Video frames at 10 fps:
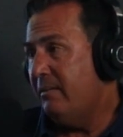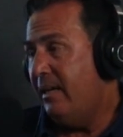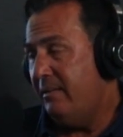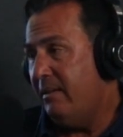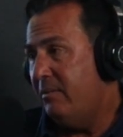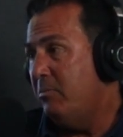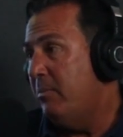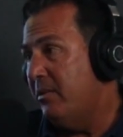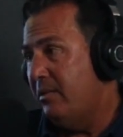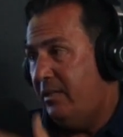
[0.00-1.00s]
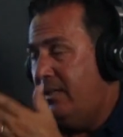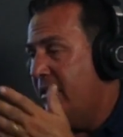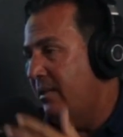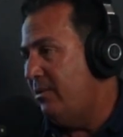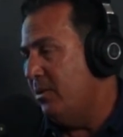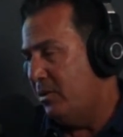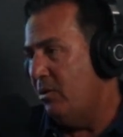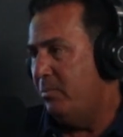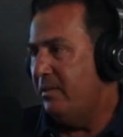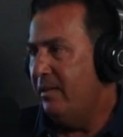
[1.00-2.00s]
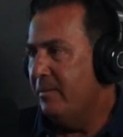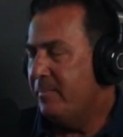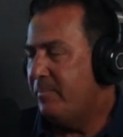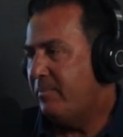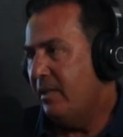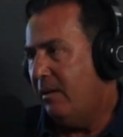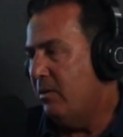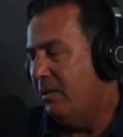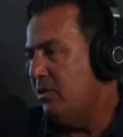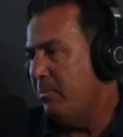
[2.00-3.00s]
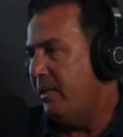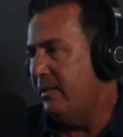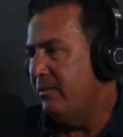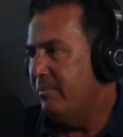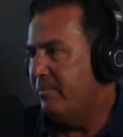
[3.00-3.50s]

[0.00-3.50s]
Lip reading: I remember the scene at U.S. Open. Yeah, I wasn't playing no.